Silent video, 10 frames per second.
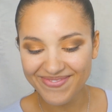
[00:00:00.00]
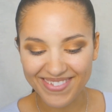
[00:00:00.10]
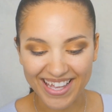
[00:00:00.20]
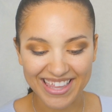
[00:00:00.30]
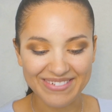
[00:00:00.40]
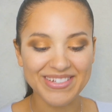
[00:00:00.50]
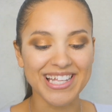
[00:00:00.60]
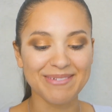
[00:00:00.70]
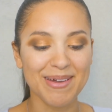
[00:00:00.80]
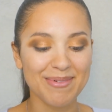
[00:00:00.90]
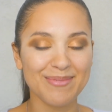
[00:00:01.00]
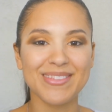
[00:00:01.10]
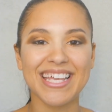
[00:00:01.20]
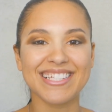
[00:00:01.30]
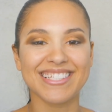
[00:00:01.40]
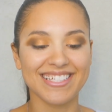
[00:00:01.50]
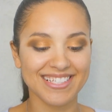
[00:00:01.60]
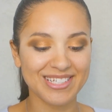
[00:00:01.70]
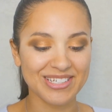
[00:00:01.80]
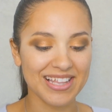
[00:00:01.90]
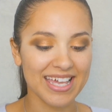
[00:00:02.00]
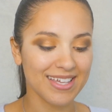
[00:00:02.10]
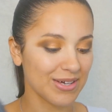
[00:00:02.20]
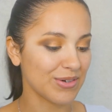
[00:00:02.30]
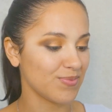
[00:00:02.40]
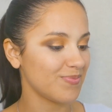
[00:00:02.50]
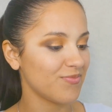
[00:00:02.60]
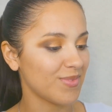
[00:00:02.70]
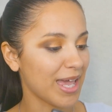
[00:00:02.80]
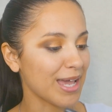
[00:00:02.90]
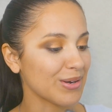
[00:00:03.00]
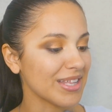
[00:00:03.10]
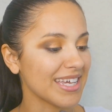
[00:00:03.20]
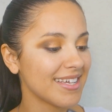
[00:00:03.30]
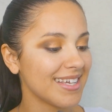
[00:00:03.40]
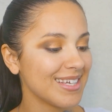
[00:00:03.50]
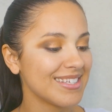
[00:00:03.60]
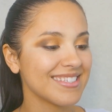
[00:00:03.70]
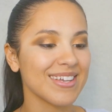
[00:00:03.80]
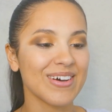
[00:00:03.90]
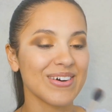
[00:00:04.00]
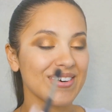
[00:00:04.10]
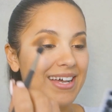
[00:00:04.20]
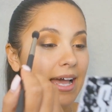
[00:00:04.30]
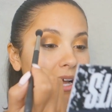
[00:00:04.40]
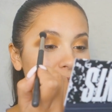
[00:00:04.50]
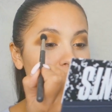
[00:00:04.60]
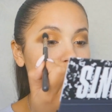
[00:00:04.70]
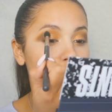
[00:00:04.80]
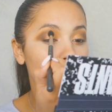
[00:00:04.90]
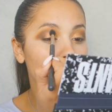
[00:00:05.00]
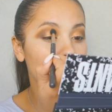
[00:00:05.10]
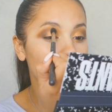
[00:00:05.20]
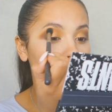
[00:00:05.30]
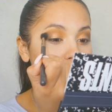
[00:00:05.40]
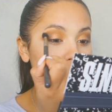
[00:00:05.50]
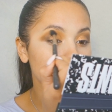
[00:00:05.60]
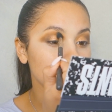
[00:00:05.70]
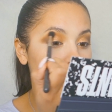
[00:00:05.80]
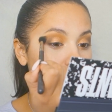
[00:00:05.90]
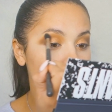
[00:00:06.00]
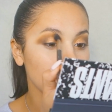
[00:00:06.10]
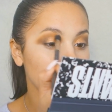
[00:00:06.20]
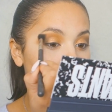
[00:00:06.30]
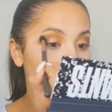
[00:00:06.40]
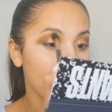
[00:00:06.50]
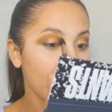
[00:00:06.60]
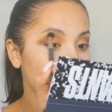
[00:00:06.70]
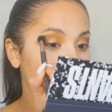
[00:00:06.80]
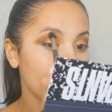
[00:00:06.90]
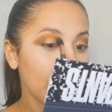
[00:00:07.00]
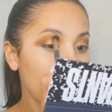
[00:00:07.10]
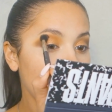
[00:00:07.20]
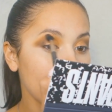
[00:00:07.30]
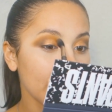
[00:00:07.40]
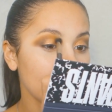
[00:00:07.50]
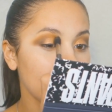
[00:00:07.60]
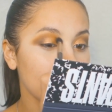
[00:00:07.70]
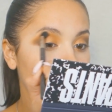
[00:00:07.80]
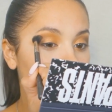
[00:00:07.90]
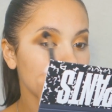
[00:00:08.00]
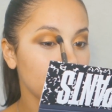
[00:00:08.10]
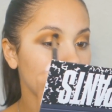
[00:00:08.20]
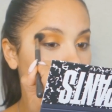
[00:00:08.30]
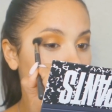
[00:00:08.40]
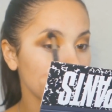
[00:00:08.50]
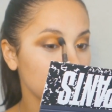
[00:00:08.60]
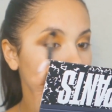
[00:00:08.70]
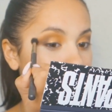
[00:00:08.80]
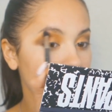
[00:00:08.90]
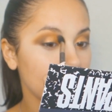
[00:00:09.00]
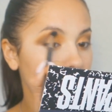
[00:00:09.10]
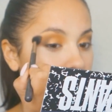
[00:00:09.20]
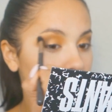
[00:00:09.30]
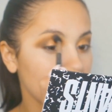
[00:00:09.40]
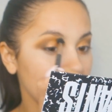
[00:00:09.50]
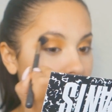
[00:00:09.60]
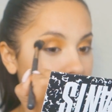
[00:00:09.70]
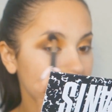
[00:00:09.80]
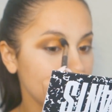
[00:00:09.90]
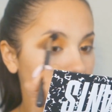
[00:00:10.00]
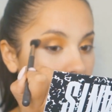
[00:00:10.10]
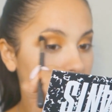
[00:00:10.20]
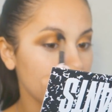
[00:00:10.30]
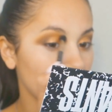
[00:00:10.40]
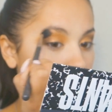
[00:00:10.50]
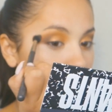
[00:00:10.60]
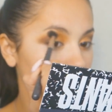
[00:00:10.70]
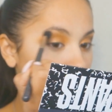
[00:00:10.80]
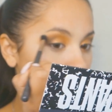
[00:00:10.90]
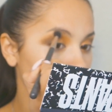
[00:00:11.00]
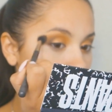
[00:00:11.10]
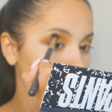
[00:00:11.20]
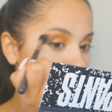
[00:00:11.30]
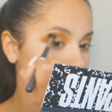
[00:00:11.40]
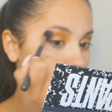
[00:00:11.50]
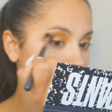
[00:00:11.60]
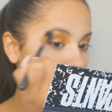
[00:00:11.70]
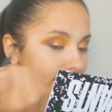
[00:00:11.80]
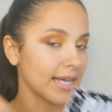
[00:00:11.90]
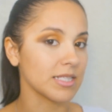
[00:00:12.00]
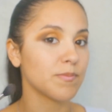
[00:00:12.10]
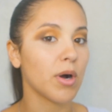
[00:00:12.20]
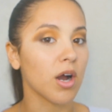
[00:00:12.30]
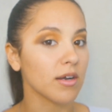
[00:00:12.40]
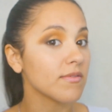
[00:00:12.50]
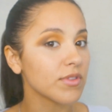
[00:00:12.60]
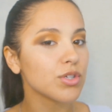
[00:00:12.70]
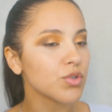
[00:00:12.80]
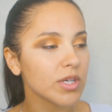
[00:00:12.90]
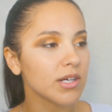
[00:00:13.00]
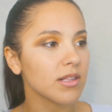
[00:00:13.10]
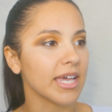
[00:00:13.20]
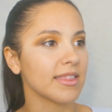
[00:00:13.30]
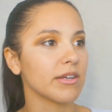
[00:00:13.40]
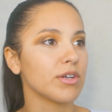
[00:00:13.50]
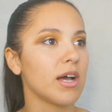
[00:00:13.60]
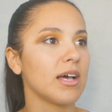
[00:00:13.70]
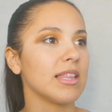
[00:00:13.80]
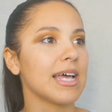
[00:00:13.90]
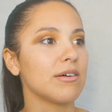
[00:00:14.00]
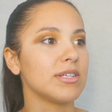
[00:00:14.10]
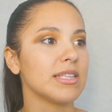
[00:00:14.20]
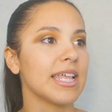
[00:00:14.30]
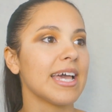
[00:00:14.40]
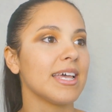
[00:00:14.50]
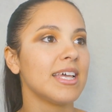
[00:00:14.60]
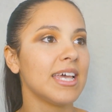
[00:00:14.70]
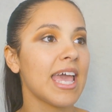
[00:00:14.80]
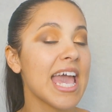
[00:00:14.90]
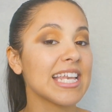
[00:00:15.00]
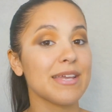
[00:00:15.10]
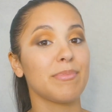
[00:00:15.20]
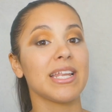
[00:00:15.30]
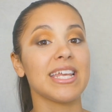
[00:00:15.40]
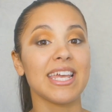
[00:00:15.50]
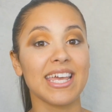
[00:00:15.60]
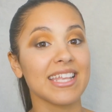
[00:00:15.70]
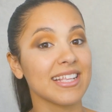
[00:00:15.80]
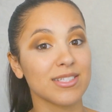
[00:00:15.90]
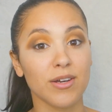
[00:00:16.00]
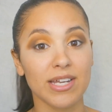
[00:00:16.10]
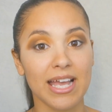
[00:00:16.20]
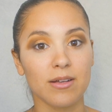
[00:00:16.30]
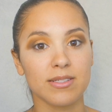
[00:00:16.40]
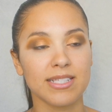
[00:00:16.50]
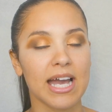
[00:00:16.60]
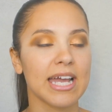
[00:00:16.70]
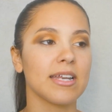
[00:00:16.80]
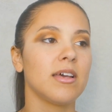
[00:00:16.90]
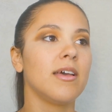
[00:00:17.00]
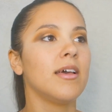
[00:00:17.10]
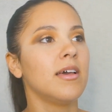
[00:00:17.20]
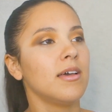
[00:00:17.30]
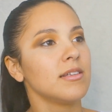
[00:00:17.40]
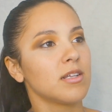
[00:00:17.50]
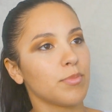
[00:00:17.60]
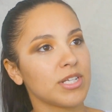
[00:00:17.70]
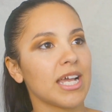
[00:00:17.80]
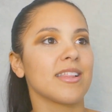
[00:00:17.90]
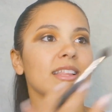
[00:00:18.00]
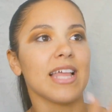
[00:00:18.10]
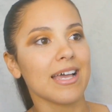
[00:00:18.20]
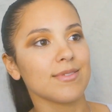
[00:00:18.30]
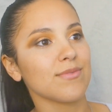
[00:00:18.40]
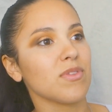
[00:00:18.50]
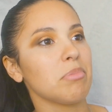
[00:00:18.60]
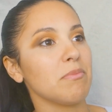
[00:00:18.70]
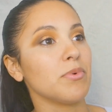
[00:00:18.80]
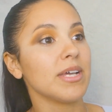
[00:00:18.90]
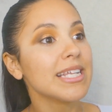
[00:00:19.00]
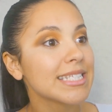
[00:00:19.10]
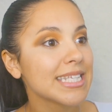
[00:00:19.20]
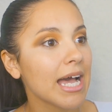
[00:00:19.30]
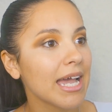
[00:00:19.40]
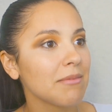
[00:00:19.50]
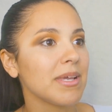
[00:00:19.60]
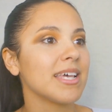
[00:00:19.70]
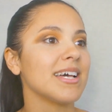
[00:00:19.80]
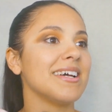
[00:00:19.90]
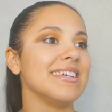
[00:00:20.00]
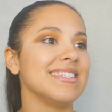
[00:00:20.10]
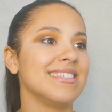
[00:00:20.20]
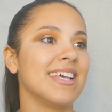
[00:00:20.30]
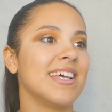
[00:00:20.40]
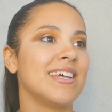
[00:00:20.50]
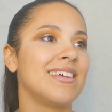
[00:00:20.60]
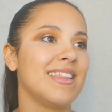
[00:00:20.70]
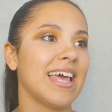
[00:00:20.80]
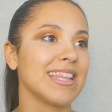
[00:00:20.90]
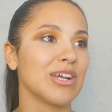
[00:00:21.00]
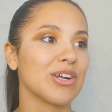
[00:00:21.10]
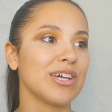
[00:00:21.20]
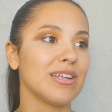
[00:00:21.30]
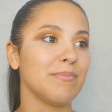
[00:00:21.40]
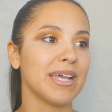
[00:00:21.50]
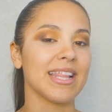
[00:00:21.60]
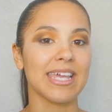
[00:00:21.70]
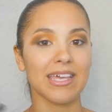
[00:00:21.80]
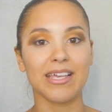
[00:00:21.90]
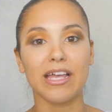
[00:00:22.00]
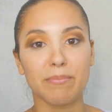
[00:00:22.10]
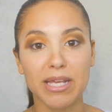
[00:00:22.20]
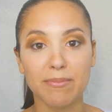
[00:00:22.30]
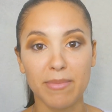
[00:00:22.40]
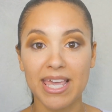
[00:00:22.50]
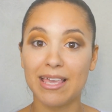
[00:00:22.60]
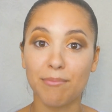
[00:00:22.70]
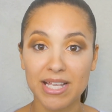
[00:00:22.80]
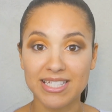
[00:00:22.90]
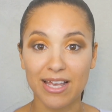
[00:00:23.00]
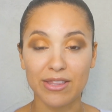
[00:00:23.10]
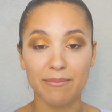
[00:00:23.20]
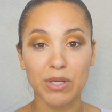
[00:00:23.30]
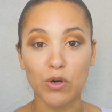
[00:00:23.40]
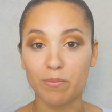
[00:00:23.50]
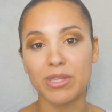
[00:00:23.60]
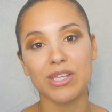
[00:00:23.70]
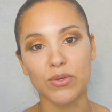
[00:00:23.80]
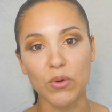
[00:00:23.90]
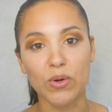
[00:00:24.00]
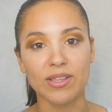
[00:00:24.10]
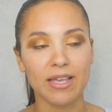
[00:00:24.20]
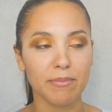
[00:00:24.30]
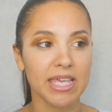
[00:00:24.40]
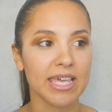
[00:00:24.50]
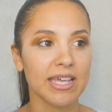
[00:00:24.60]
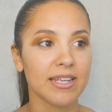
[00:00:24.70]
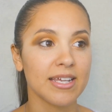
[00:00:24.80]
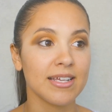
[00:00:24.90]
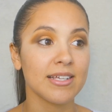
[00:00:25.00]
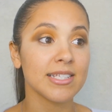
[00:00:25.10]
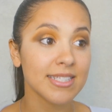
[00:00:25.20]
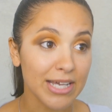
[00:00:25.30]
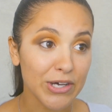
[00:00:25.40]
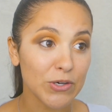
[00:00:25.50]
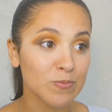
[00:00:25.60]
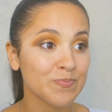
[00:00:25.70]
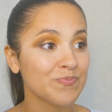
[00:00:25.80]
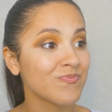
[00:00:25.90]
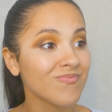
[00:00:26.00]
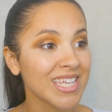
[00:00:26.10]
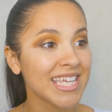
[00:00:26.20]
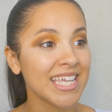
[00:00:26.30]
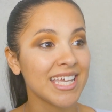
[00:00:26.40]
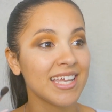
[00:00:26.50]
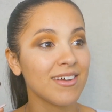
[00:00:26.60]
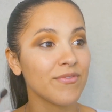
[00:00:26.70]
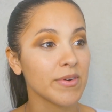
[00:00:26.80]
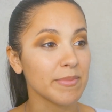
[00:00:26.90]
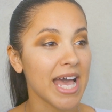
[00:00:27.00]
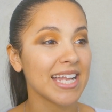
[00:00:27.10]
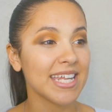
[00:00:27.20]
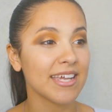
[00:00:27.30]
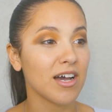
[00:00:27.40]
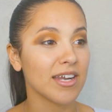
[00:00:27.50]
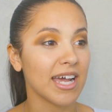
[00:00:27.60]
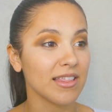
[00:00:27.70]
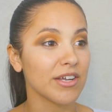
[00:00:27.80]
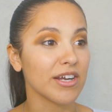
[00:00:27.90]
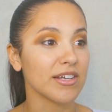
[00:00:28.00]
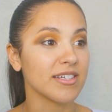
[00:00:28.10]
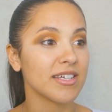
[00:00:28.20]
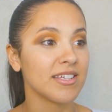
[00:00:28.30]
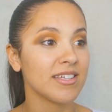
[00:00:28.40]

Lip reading: I love telling my mom things because she'll like go handle it. So I told my mom, and she was so mad. And I think it was because she didn't, so I guess the teacher didn't open the door because that's part of the drill. Like, they're not allowed to let anybody in that's already outside to protect the lives of the people inside, because like there could have been like a gunman making me tell them to open the door and let me in. So from that day on, I learned